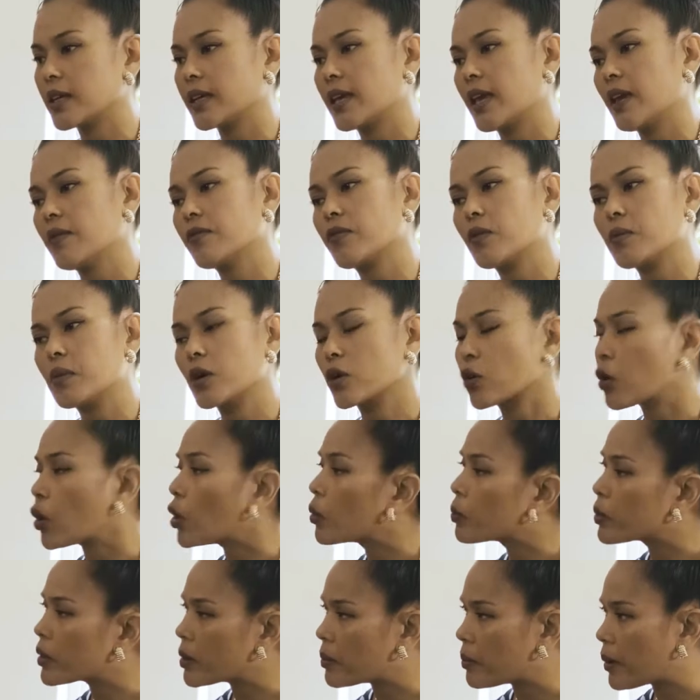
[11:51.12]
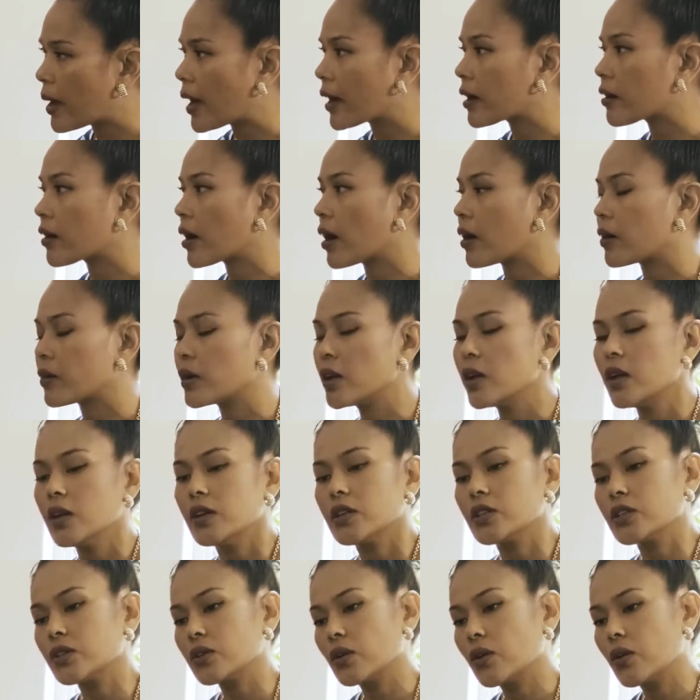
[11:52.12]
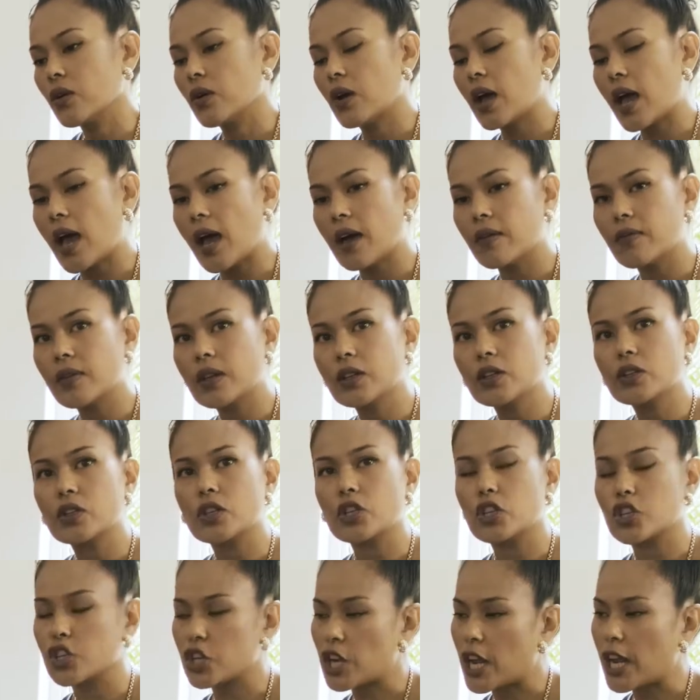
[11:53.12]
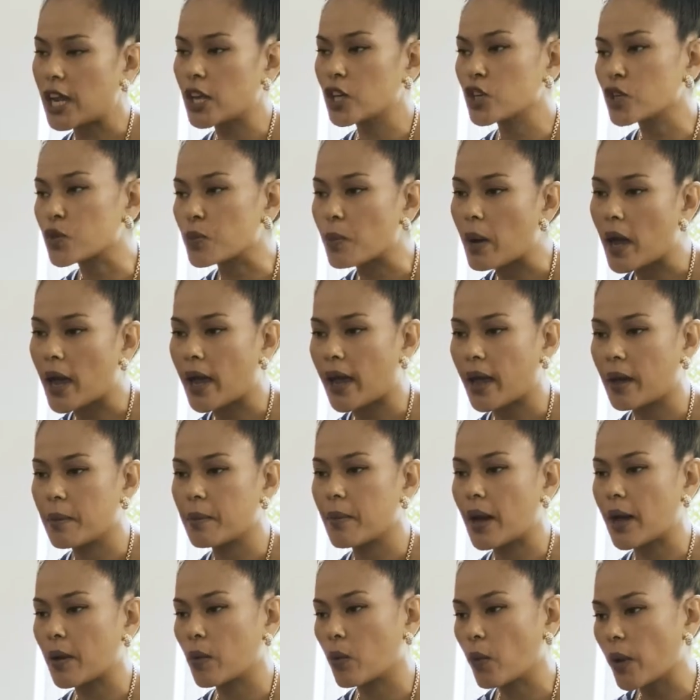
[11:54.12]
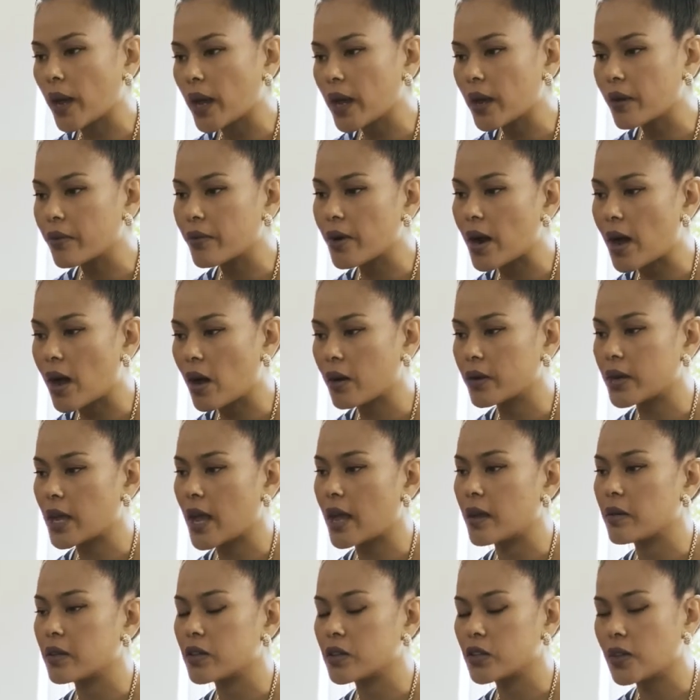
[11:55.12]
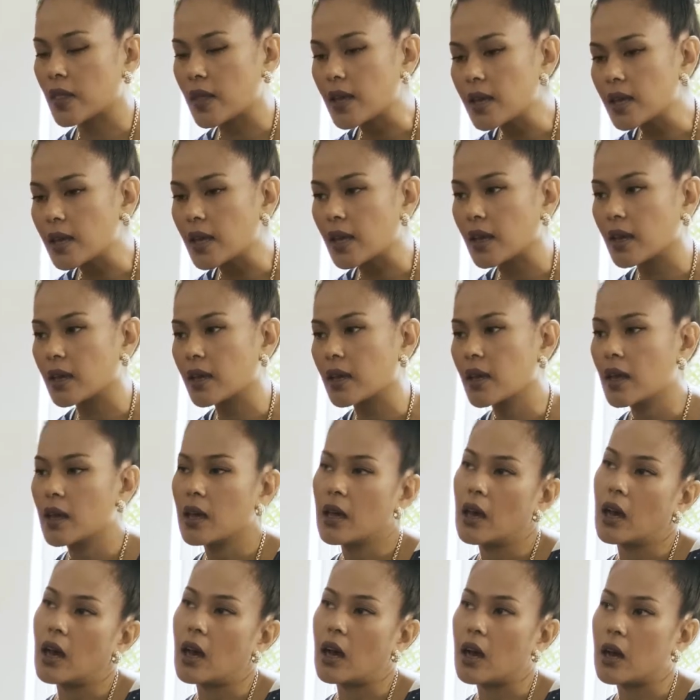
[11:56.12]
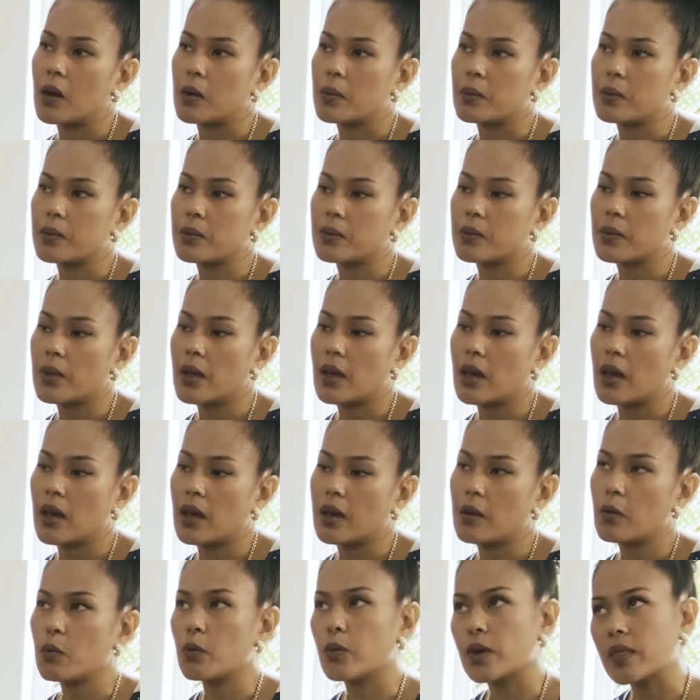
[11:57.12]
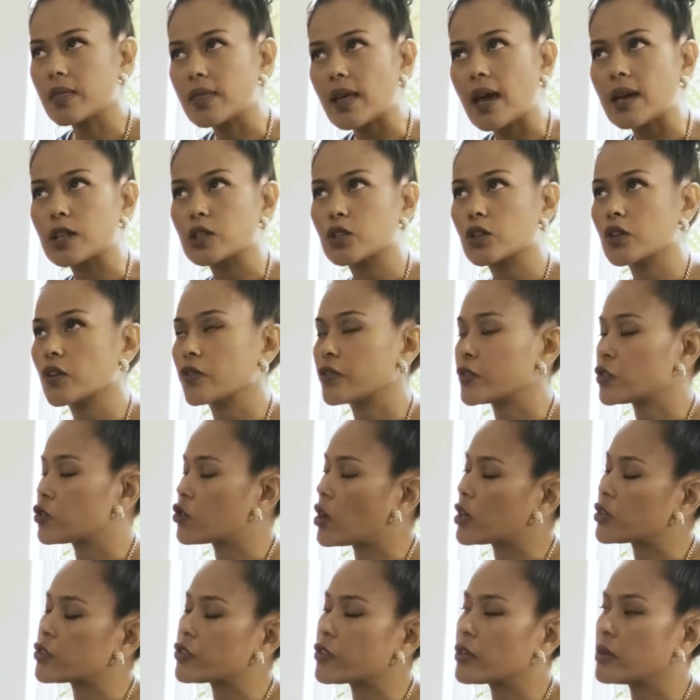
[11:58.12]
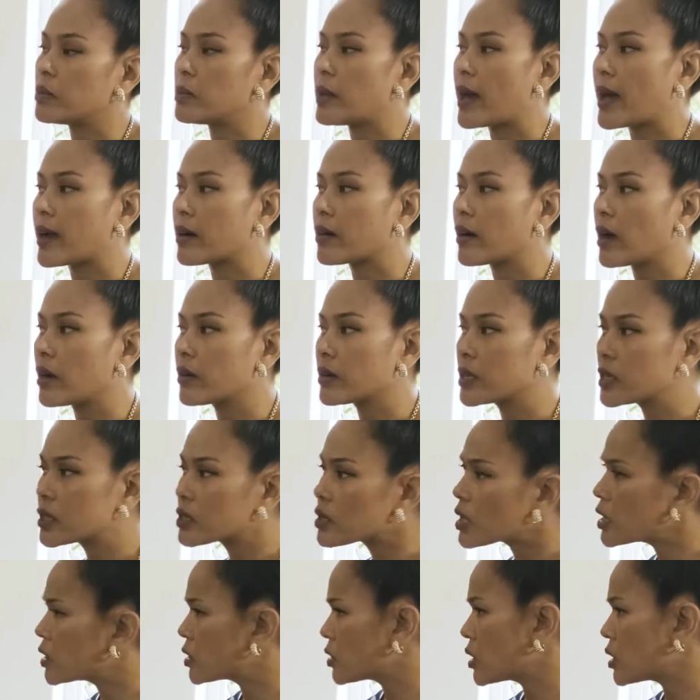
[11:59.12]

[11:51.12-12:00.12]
I came from a corporate background, so having to change my way around and thinking with that sort of structural background is